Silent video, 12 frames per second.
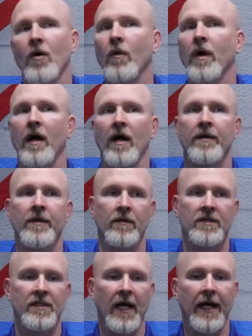Well, you
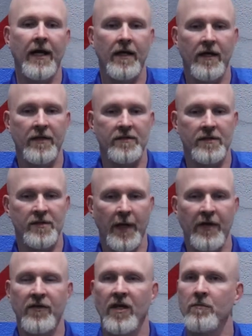know, today is
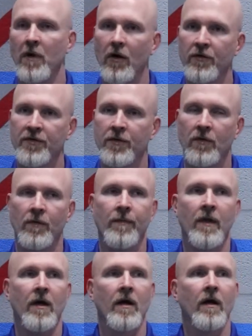especially emotional.
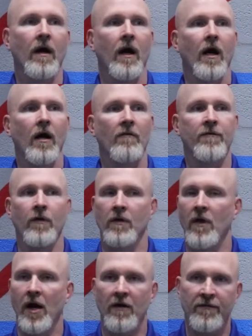For a
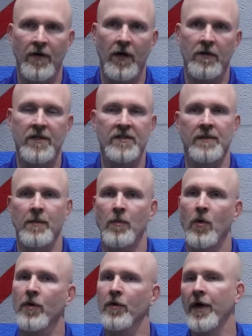lot of folks, it's a
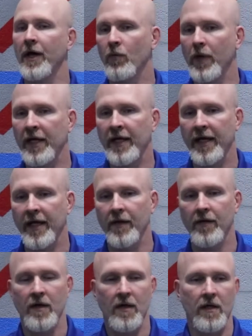Memorial Day
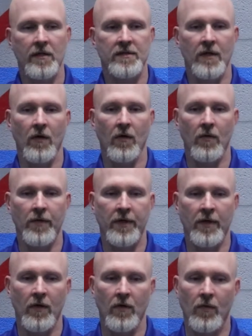weekend. So,
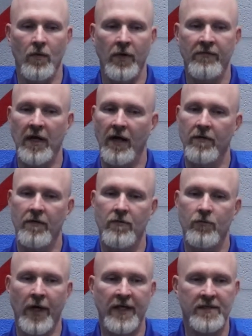you know, we've got
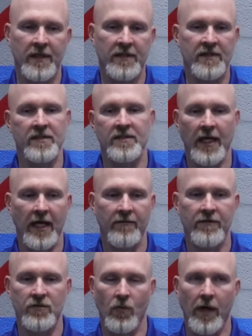residents and
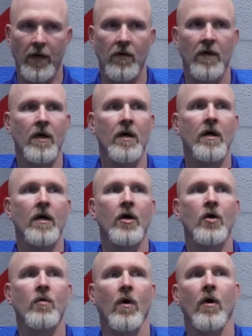staff as well
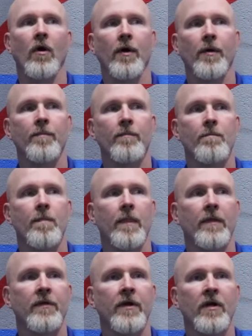who are
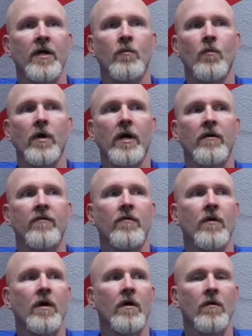dealing with
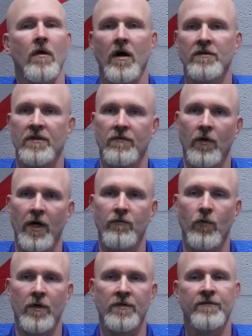loss of
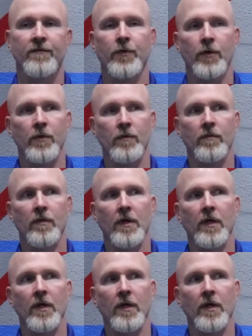loved ones through